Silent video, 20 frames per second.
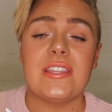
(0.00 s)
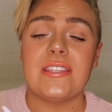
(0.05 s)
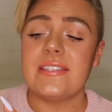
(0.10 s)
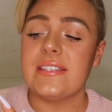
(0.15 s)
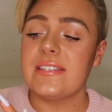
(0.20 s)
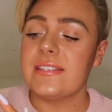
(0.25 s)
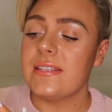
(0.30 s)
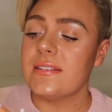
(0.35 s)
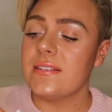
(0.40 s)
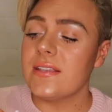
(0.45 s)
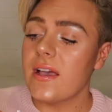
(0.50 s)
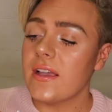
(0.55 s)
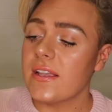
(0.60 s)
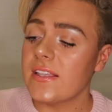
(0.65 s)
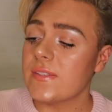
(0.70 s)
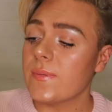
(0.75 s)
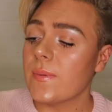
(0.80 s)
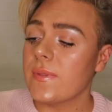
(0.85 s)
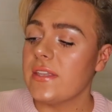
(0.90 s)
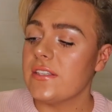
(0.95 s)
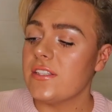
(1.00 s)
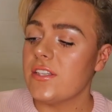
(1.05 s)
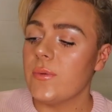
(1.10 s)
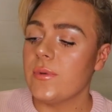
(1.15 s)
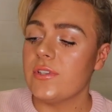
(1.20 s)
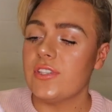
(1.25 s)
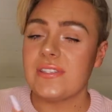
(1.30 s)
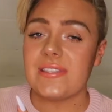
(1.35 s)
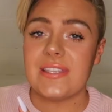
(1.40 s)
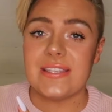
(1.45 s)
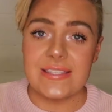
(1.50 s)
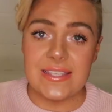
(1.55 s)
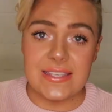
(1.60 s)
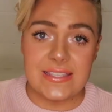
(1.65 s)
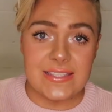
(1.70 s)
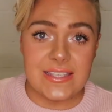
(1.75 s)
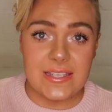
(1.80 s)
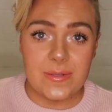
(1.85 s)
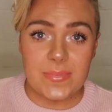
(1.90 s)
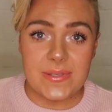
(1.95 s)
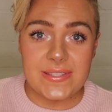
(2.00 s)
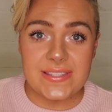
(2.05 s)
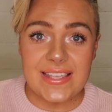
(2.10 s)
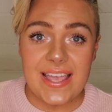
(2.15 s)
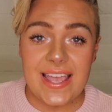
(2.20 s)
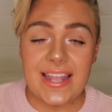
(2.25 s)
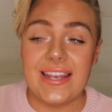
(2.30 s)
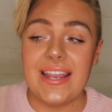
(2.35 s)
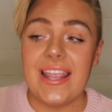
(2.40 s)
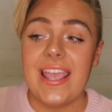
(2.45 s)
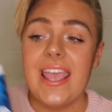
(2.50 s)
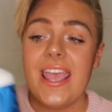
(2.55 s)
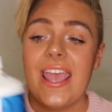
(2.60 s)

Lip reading: This is the darkest one they do, which is the 16%.